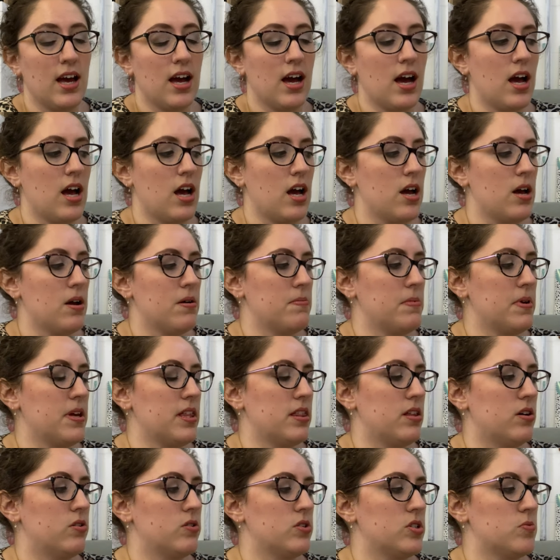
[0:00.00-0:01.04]
In
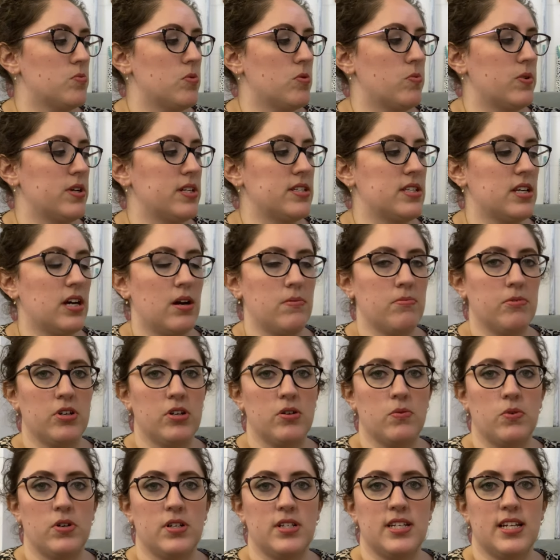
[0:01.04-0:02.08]
the autumn and winter, I'm going
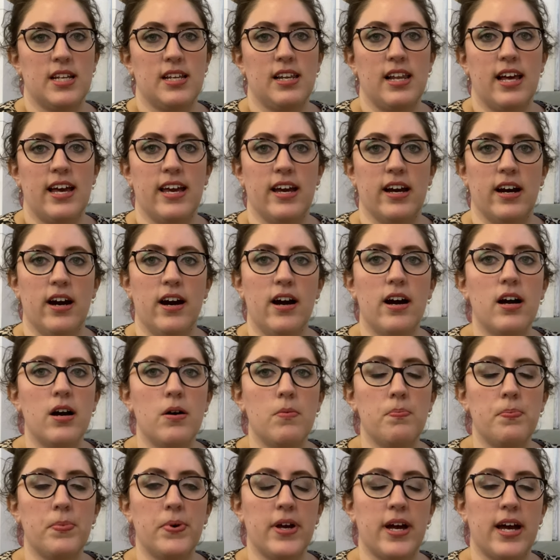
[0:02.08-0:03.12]
to want to layer
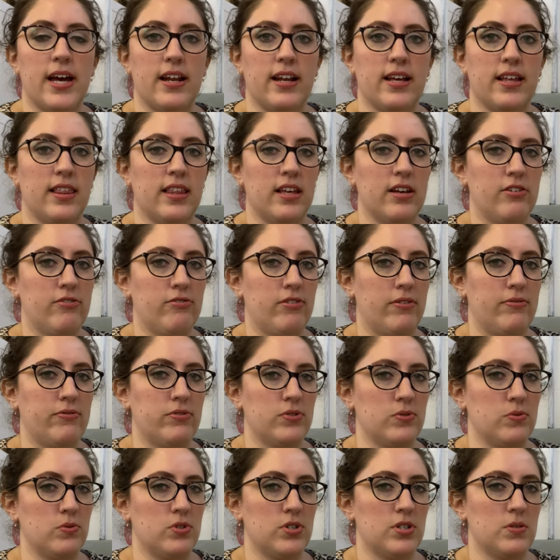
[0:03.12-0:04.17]
up, and I think
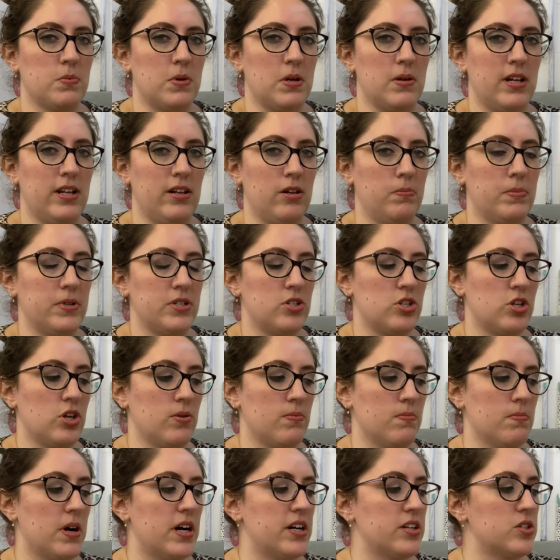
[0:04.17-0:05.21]
ruffles will just be a little bit too
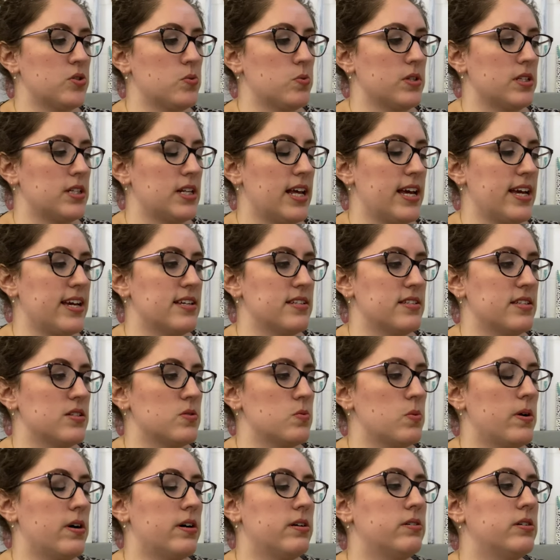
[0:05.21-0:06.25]
much with layers as
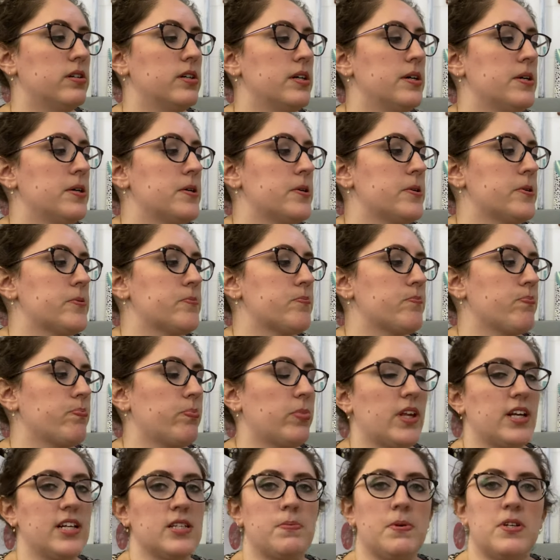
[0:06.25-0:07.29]
well,
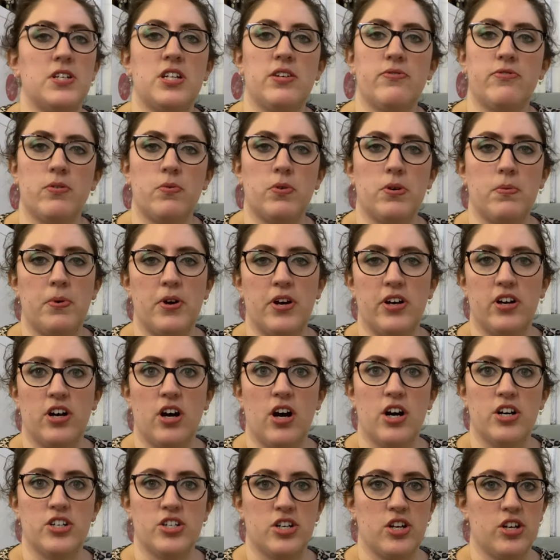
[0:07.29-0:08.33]
especially if I want to put a
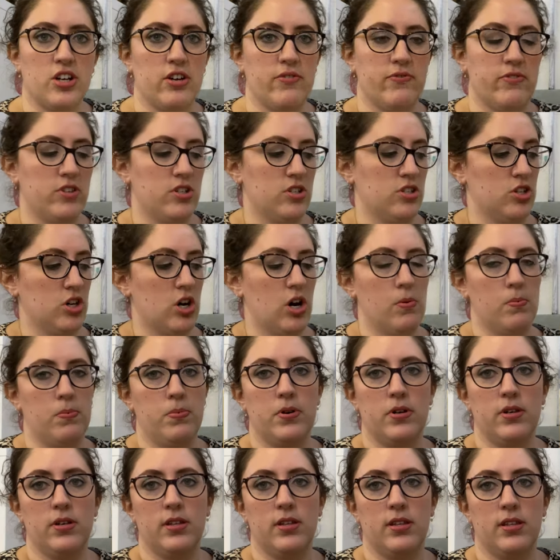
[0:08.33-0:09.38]
cardigan over the top,
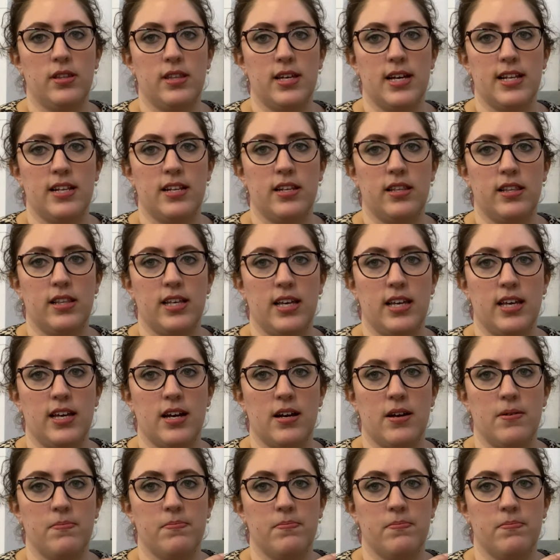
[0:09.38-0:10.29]
then the